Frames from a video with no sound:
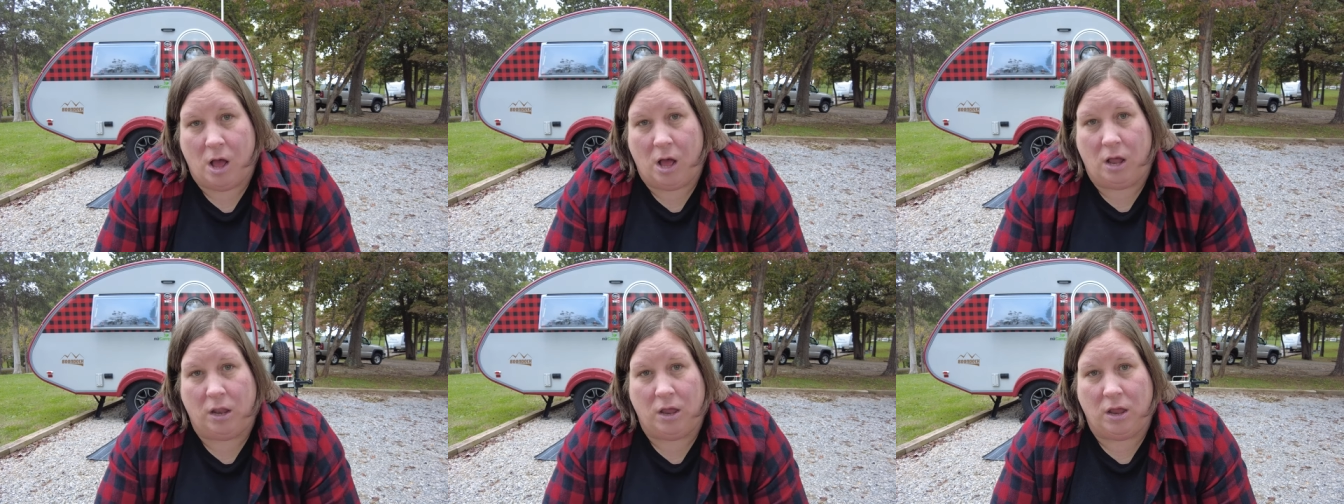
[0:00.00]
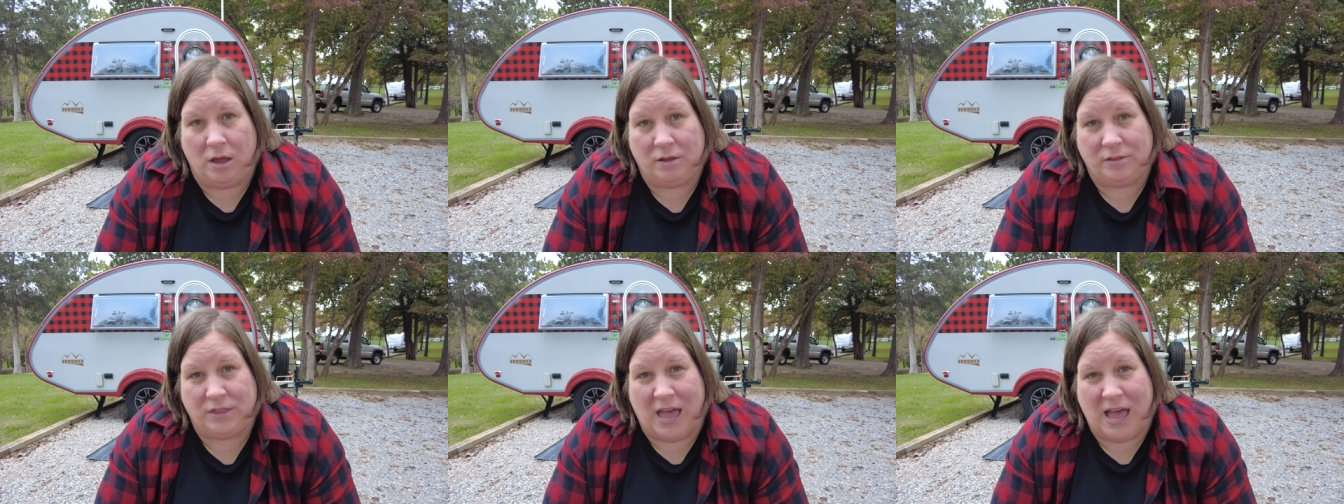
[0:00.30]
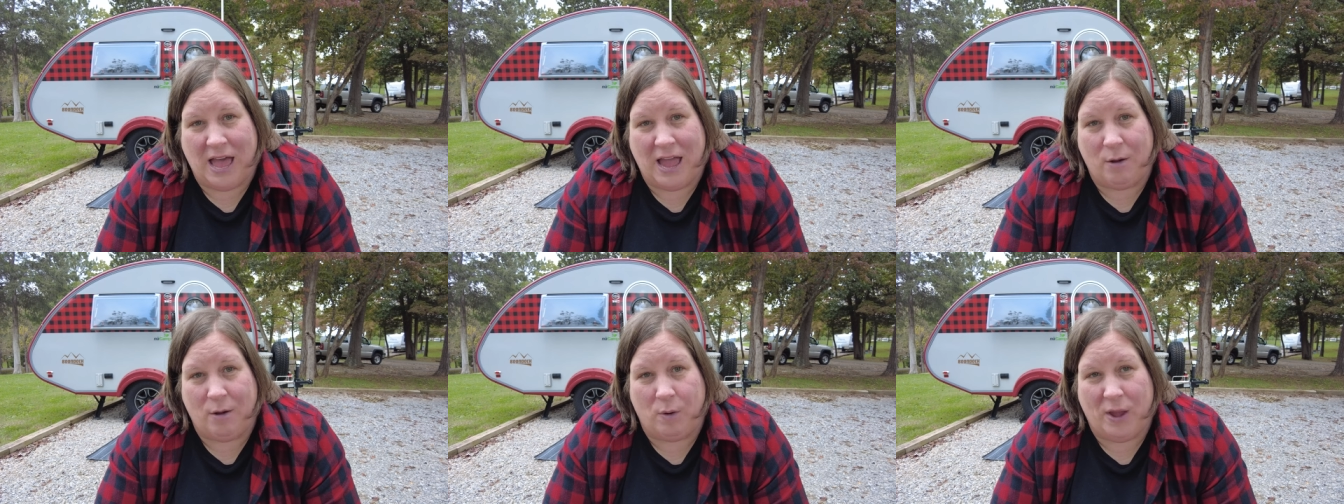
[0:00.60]
along the
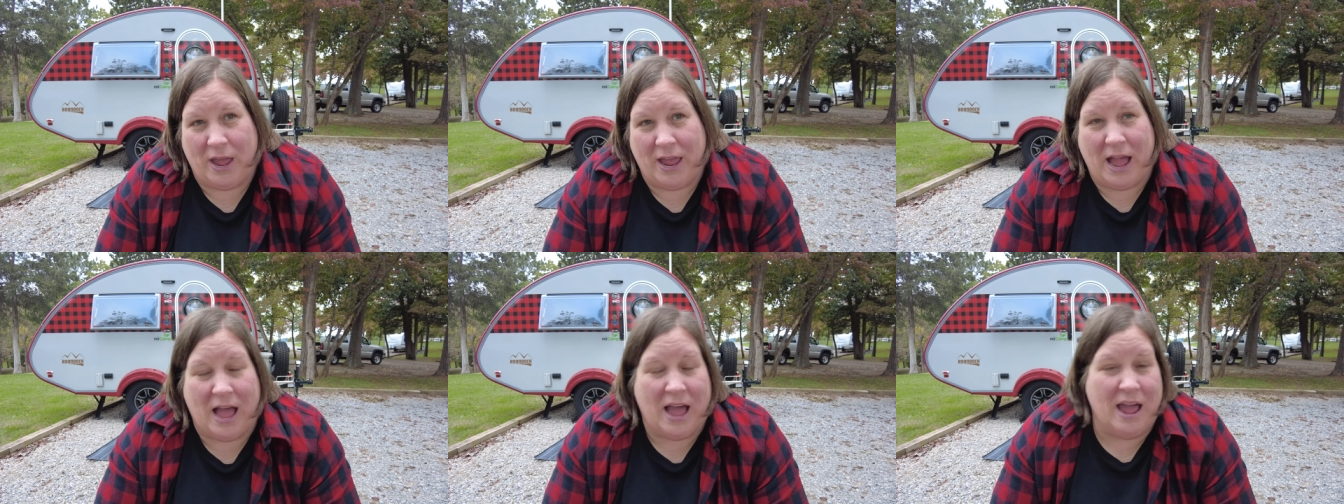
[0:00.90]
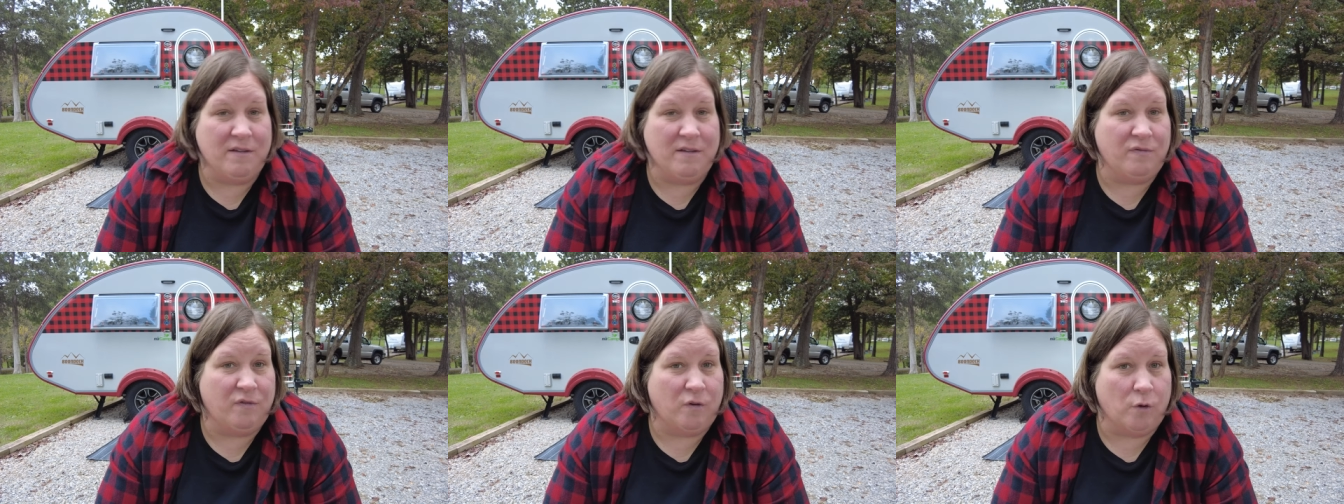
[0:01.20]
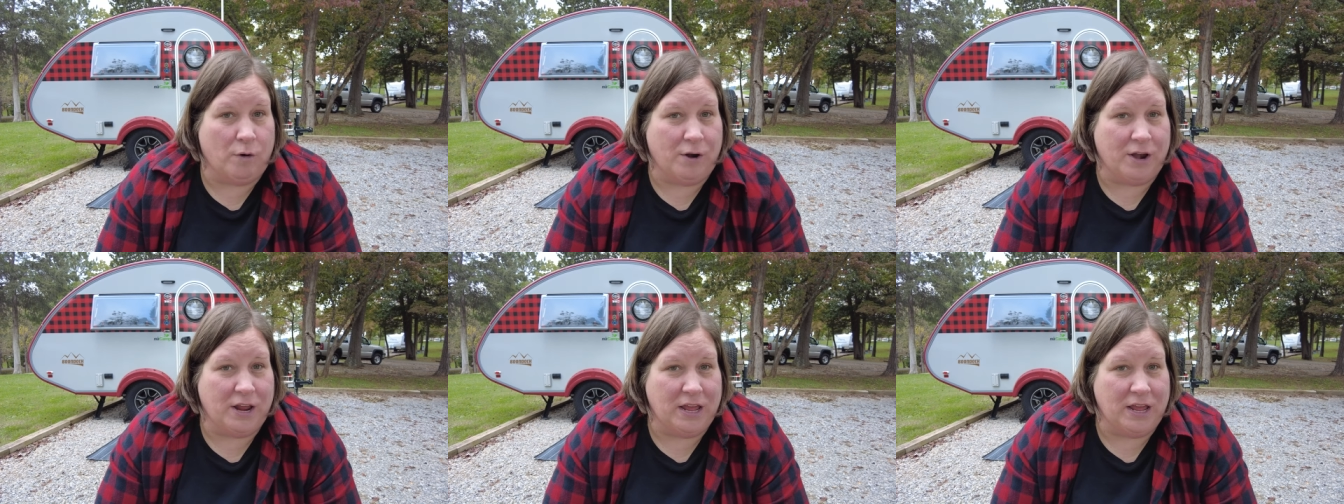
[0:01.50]
highway I
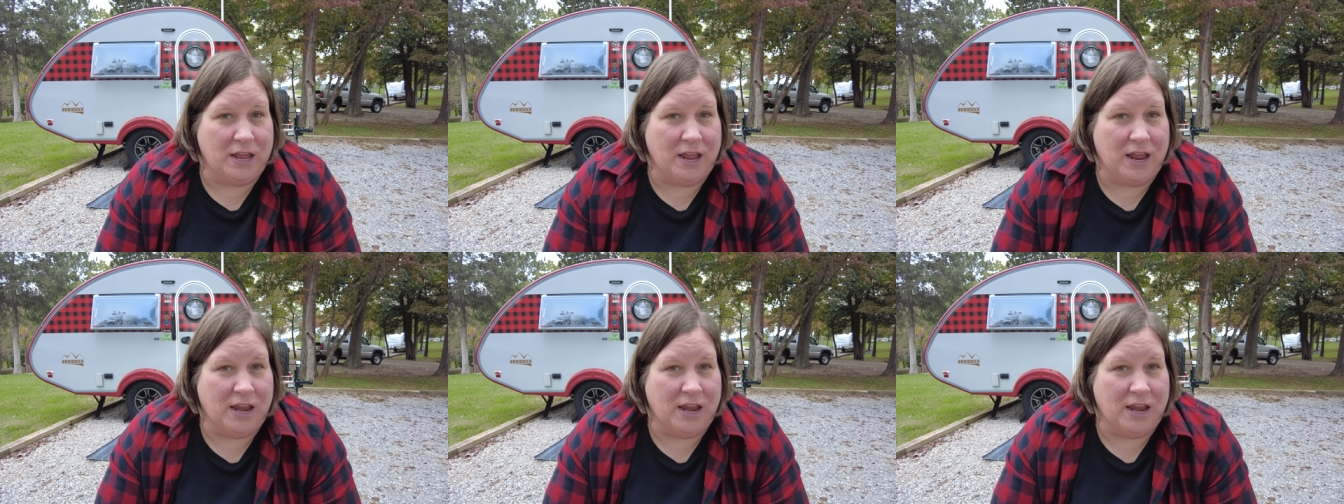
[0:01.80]
40,